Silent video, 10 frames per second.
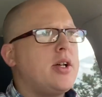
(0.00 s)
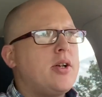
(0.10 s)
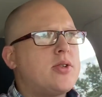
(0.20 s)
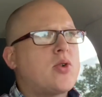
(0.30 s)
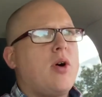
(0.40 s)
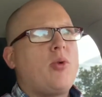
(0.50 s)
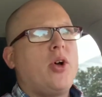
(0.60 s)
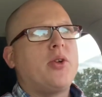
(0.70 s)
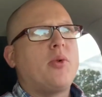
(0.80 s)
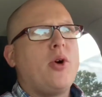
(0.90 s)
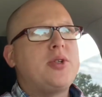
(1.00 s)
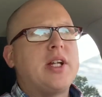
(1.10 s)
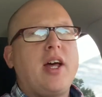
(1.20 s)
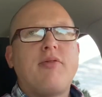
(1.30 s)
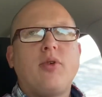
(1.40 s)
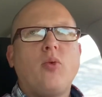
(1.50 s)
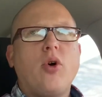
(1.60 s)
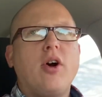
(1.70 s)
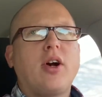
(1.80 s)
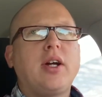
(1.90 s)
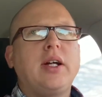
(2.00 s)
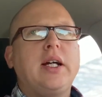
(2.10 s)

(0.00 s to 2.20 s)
So I'm on the road today for work,